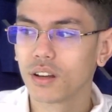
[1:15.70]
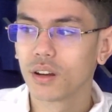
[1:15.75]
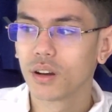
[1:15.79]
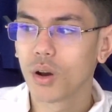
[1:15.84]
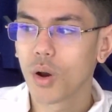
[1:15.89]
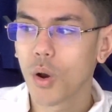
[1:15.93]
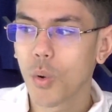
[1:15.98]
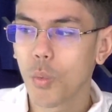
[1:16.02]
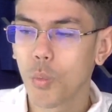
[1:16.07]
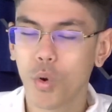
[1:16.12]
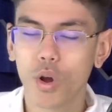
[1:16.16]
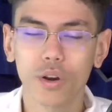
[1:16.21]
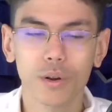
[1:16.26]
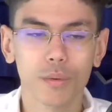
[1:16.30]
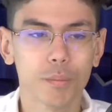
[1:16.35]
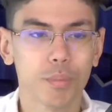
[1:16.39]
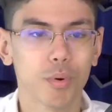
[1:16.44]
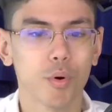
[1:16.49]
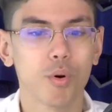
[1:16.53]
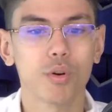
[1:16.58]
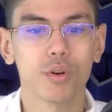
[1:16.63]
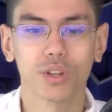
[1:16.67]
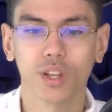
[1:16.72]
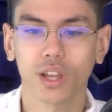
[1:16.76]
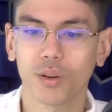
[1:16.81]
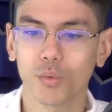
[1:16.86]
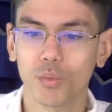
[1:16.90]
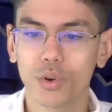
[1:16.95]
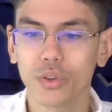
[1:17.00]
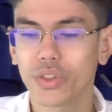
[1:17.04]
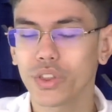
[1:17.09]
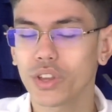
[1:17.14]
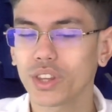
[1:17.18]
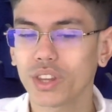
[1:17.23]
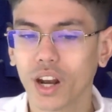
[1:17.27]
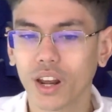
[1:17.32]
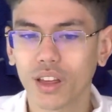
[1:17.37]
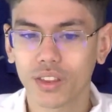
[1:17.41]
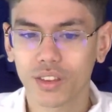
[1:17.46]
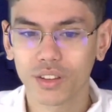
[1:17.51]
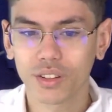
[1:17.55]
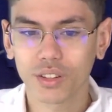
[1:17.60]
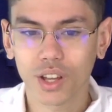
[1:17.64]
one important like one thing that I
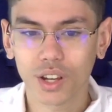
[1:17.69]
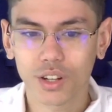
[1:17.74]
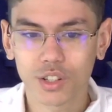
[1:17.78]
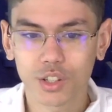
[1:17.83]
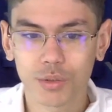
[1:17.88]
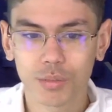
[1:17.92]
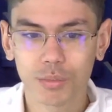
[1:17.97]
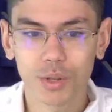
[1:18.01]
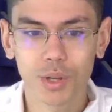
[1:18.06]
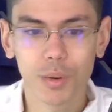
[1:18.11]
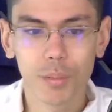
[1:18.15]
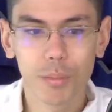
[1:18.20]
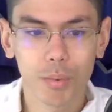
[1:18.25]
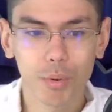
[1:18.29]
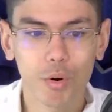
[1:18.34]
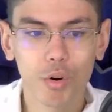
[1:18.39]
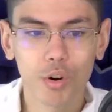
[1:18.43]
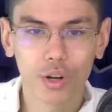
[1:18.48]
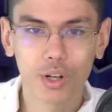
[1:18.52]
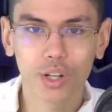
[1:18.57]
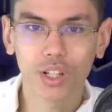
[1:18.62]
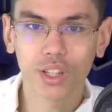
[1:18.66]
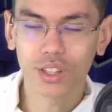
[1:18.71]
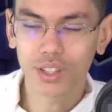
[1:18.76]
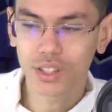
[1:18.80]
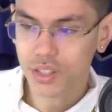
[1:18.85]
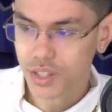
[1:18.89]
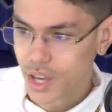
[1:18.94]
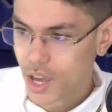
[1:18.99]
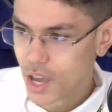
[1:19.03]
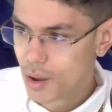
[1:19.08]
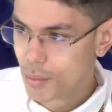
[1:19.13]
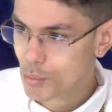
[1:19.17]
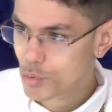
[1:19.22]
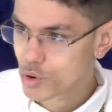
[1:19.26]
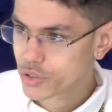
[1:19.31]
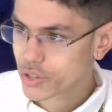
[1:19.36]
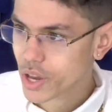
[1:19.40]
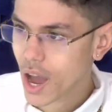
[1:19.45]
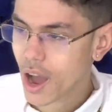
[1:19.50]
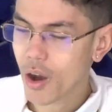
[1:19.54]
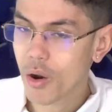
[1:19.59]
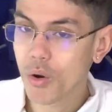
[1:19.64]
think that should be important in this game was
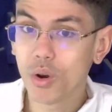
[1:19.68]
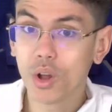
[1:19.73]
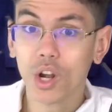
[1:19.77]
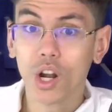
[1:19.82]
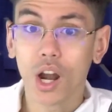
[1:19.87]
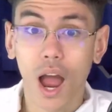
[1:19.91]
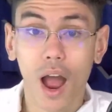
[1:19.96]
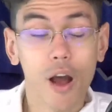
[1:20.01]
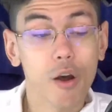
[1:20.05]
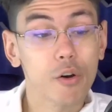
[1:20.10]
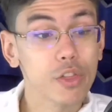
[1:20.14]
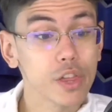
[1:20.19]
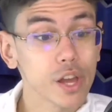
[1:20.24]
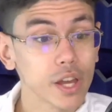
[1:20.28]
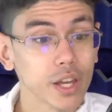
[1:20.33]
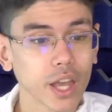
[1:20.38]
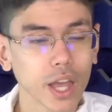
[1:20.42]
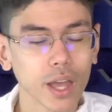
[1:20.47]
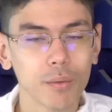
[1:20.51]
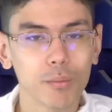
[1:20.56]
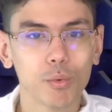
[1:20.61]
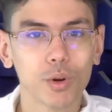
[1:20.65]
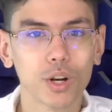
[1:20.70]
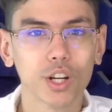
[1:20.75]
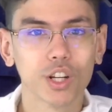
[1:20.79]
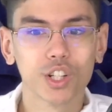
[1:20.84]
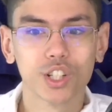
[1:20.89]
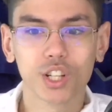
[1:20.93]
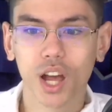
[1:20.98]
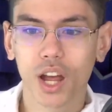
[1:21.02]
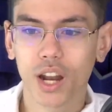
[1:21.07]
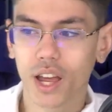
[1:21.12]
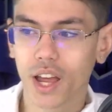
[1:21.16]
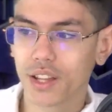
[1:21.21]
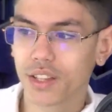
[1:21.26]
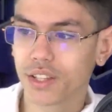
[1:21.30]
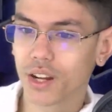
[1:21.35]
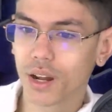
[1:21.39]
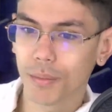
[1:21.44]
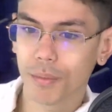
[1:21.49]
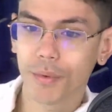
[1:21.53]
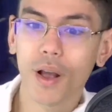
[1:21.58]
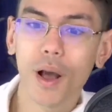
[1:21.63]
how how that game winning shot ended
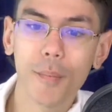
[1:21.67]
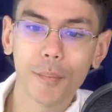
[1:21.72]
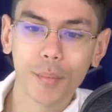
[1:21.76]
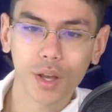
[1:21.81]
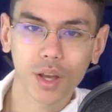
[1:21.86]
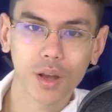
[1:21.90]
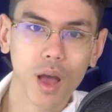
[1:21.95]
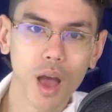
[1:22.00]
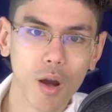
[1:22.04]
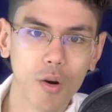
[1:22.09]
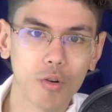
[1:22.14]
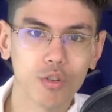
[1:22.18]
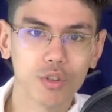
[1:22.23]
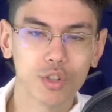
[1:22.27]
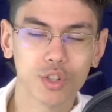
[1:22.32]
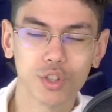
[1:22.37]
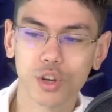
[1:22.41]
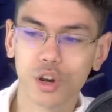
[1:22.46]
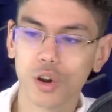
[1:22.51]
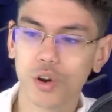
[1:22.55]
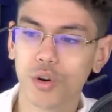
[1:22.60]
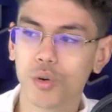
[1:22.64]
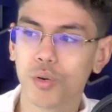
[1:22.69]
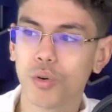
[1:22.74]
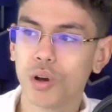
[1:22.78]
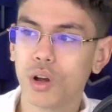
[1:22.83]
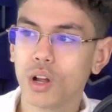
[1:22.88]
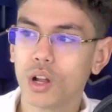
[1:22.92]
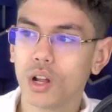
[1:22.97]
up coming out. So